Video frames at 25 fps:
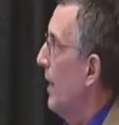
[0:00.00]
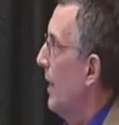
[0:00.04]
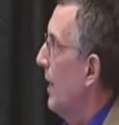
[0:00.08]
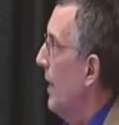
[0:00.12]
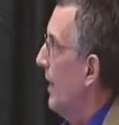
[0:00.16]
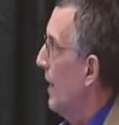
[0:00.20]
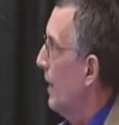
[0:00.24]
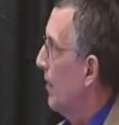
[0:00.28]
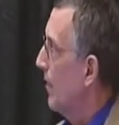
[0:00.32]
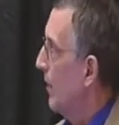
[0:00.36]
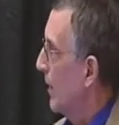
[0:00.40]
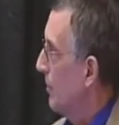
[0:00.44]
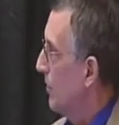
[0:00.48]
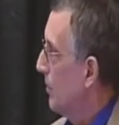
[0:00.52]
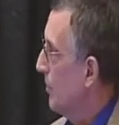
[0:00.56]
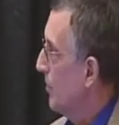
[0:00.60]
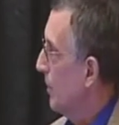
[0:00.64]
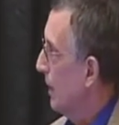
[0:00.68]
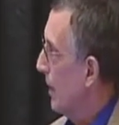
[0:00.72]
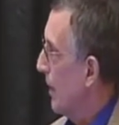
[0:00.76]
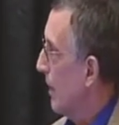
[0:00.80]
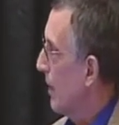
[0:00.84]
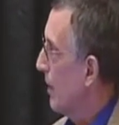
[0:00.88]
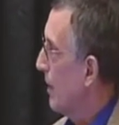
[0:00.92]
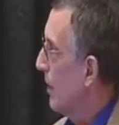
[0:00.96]
And we have 2
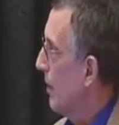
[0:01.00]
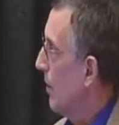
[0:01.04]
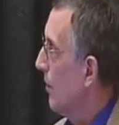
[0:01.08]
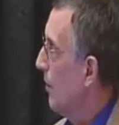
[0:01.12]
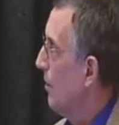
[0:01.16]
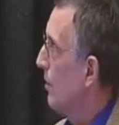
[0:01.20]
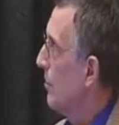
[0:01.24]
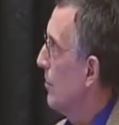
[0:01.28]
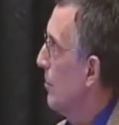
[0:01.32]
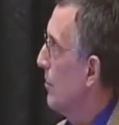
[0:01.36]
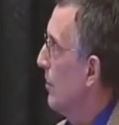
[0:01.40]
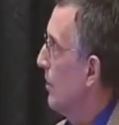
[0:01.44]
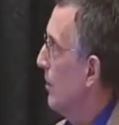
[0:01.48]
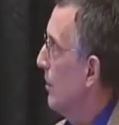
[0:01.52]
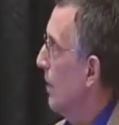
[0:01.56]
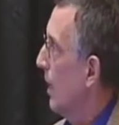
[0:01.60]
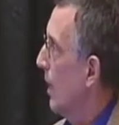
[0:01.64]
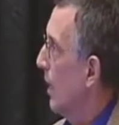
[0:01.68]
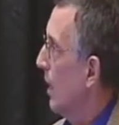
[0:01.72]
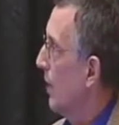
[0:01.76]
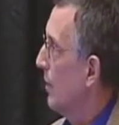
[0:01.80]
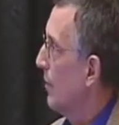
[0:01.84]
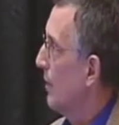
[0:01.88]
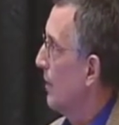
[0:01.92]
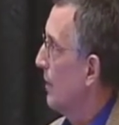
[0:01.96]
lighting loads.
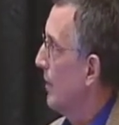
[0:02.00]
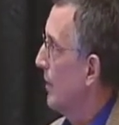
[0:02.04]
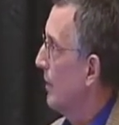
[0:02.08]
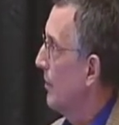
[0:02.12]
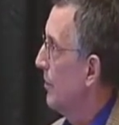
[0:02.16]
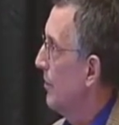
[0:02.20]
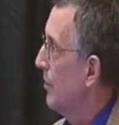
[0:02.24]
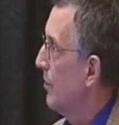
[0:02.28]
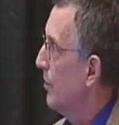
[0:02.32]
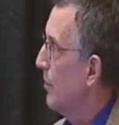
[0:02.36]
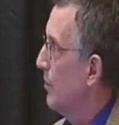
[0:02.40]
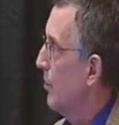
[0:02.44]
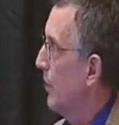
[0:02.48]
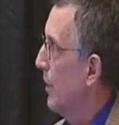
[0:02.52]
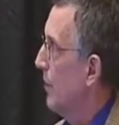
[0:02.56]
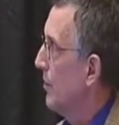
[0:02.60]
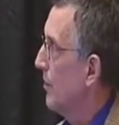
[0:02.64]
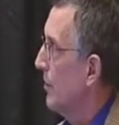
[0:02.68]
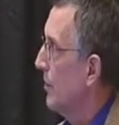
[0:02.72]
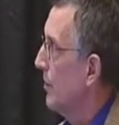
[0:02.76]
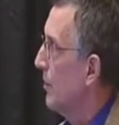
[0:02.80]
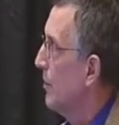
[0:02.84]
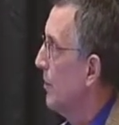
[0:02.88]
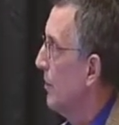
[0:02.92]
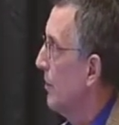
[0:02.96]
We'll need 2
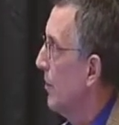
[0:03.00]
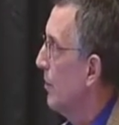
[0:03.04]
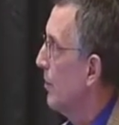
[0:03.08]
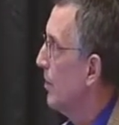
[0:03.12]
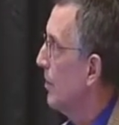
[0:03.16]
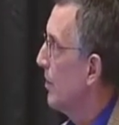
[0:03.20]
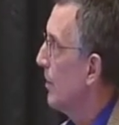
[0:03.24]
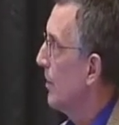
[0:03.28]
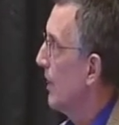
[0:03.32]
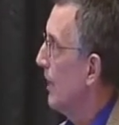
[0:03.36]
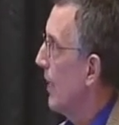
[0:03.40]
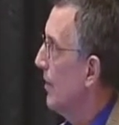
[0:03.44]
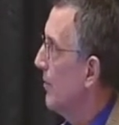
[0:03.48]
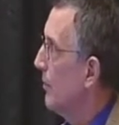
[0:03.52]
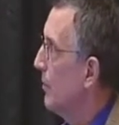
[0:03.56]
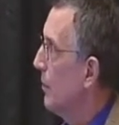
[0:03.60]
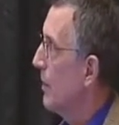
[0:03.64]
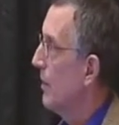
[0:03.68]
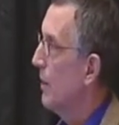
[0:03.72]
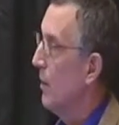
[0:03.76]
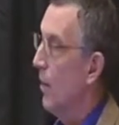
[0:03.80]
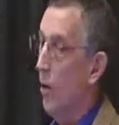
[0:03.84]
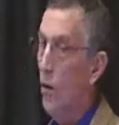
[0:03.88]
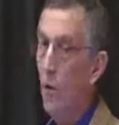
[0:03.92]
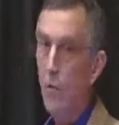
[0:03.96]
switches, and those are going to have to
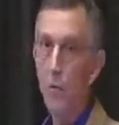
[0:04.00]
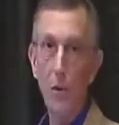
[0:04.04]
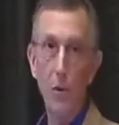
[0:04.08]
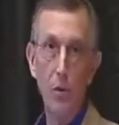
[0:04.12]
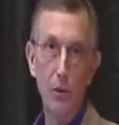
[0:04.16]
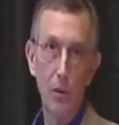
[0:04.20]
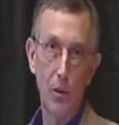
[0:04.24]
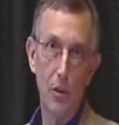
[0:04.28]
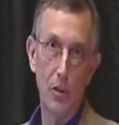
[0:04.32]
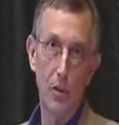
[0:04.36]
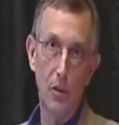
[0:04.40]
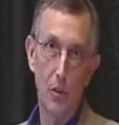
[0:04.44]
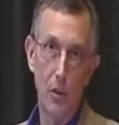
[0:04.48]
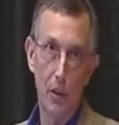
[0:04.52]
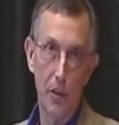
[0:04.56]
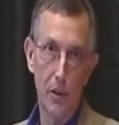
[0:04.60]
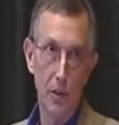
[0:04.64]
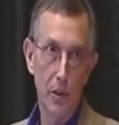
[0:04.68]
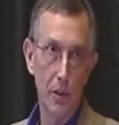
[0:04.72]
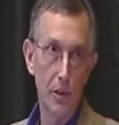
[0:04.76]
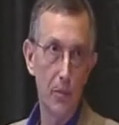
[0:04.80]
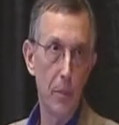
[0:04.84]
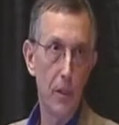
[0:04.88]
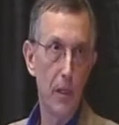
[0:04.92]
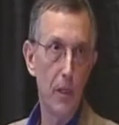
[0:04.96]
be low voltage
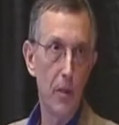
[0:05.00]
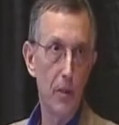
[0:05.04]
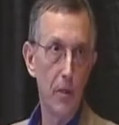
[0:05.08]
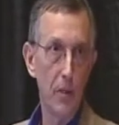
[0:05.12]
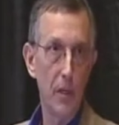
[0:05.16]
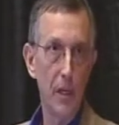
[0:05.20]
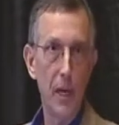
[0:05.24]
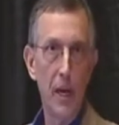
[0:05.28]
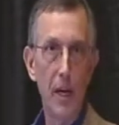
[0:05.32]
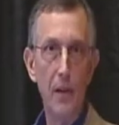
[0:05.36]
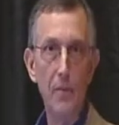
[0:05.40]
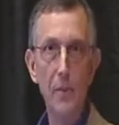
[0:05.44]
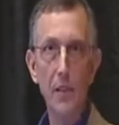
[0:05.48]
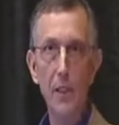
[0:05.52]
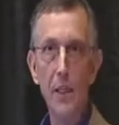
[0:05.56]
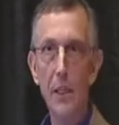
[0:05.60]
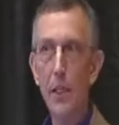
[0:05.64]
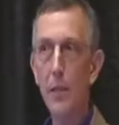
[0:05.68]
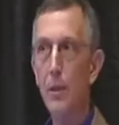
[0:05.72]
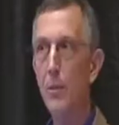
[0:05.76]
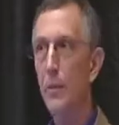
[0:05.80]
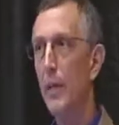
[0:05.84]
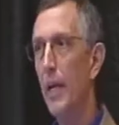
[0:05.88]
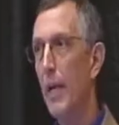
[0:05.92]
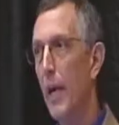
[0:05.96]
switches because they have to
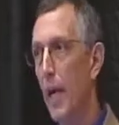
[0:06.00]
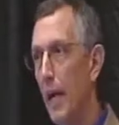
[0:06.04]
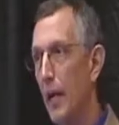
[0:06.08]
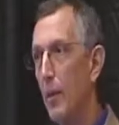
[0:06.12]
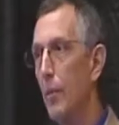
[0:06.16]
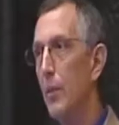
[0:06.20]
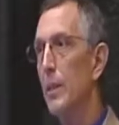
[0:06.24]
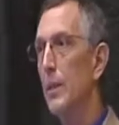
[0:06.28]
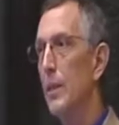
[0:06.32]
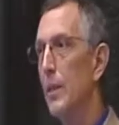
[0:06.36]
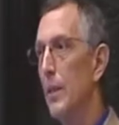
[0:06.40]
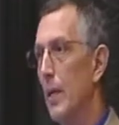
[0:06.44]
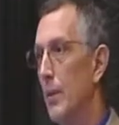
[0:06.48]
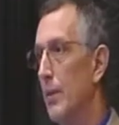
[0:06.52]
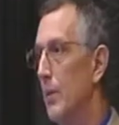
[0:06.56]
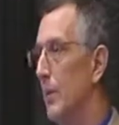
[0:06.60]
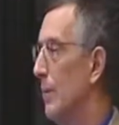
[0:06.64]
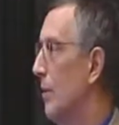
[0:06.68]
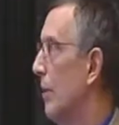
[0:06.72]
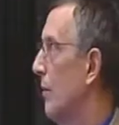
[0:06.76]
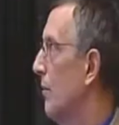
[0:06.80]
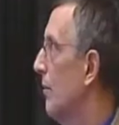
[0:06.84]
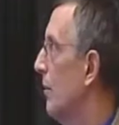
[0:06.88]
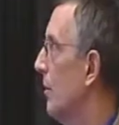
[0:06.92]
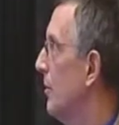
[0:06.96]
interact with the other
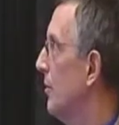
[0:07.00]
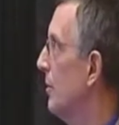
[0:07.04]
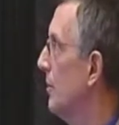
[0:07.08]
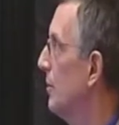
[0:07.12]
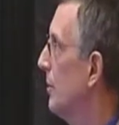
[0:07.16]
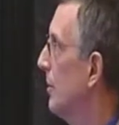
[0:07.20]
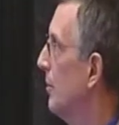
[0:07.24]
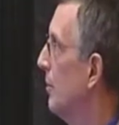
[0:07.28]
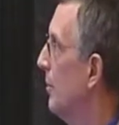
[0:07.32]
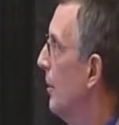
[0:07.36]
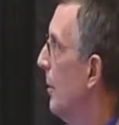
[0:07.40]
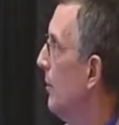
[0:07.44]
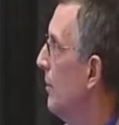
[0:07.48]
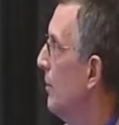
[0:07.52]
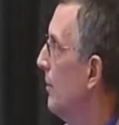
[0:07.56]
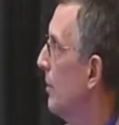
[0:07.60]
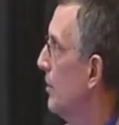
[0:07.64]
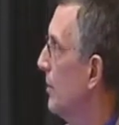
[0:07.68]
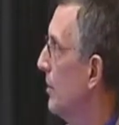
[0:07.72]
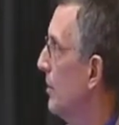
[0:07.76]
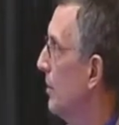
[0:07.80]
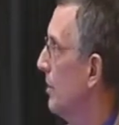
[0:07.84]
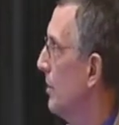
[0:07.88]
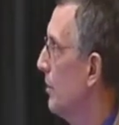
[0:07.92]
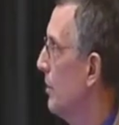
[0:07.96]
low voltage
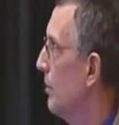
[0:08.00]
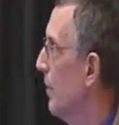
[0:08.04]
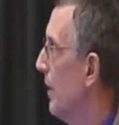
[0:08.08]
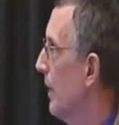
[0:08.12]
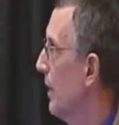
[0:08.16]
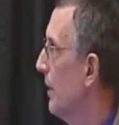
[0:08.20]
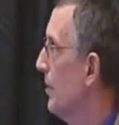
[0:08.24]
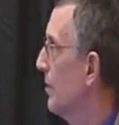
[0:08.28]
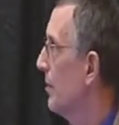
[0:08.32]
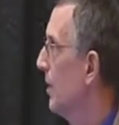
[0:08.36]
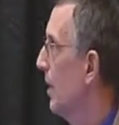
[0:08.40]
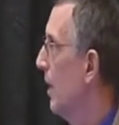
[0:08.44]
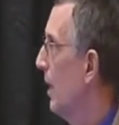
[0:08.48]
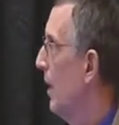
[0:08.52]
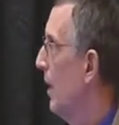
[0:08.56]
components in the space.